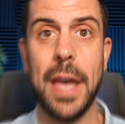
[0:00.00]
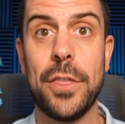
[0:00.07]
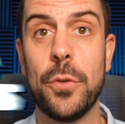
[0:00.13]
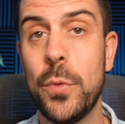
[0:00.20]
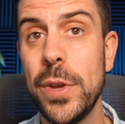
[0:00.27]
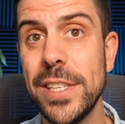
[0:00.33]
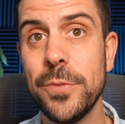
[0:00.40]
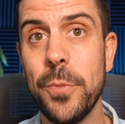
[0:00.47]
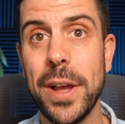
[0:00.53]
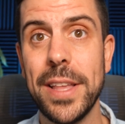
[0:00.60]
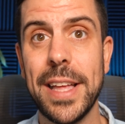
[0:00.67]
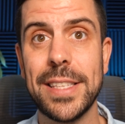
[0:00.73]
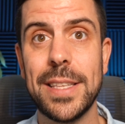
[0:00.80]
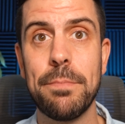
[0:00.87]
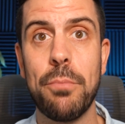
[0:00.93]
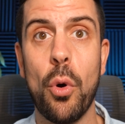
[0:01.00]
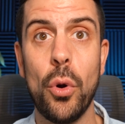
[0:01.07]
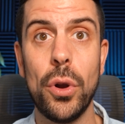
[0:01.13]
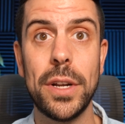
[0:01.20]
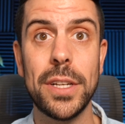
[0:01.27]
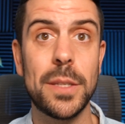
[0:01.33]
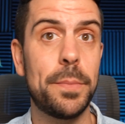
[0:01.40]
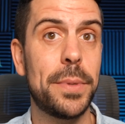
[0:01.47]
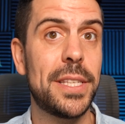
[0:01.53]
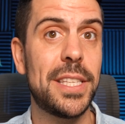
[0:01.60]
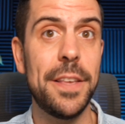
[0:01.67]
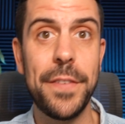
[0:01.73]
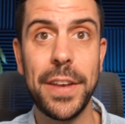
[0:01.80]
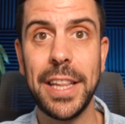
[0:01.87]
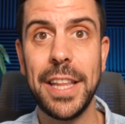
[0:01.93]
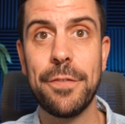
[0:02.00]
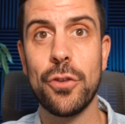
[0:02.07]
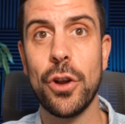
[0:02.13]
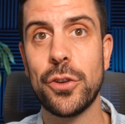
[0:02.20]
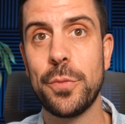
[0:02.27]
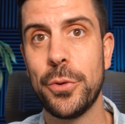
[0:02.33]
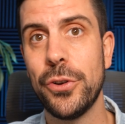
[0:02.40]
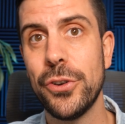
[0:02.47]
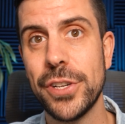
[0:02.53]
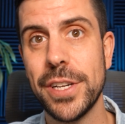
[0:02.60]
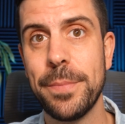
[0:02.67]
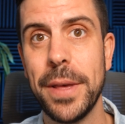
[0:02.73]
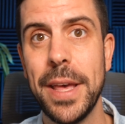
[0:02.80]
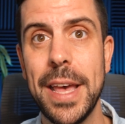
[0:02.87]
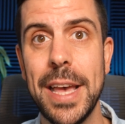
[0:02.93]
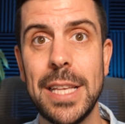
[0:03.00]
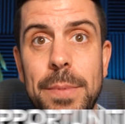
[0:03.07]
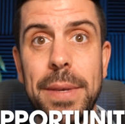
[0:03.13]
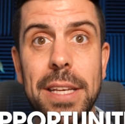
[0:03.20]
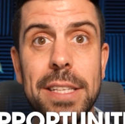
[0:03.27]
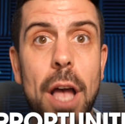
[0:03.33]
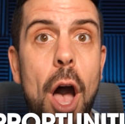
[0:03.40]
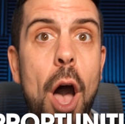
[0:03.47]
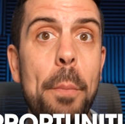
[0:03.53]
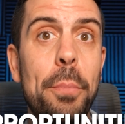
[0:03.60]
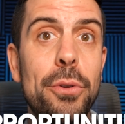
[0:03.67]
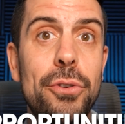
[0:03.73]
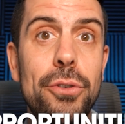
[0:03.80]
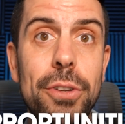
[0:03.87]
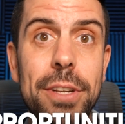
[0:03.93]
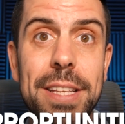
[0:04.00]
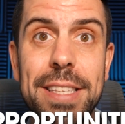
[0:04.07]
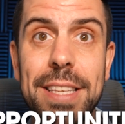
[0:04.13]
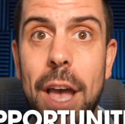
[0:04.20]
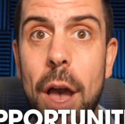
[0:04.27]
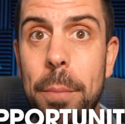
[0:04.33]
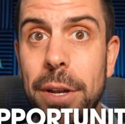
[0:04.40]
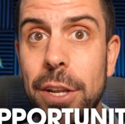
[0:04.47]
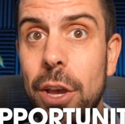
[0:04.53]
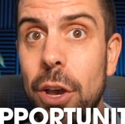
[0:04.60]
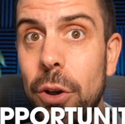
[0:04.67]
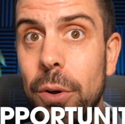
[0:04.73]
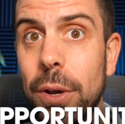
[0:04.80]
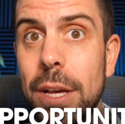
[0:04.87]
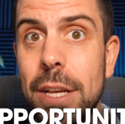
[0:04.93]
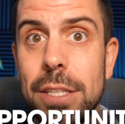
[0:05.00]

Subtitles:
And the reason why that's important specifically for entrepreneurship is because opportunities come and go.